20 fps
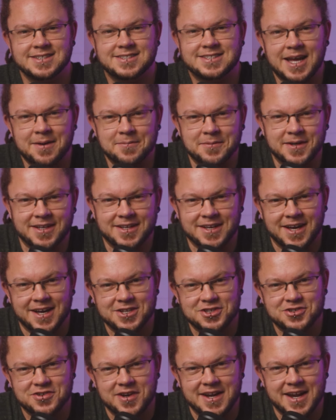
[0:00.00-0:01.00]
What's happening,
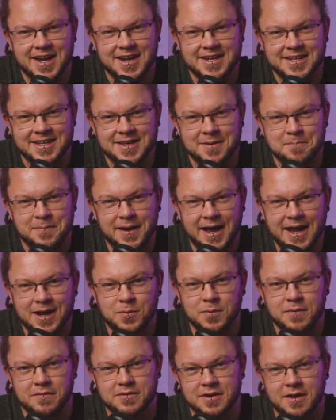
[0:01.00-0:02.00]
guys? Dreadhead here, back
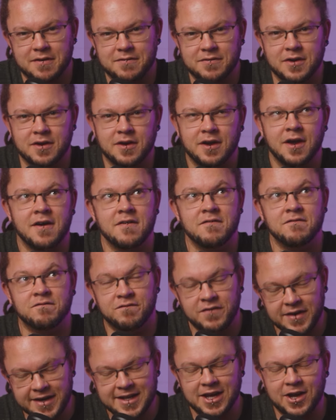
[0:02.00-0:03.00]
with another
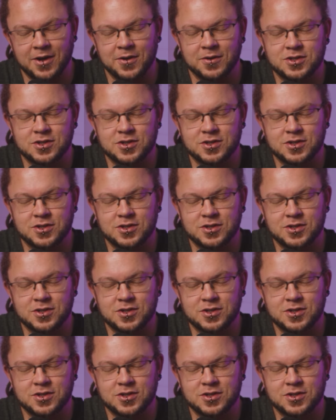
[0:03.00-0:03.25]
video,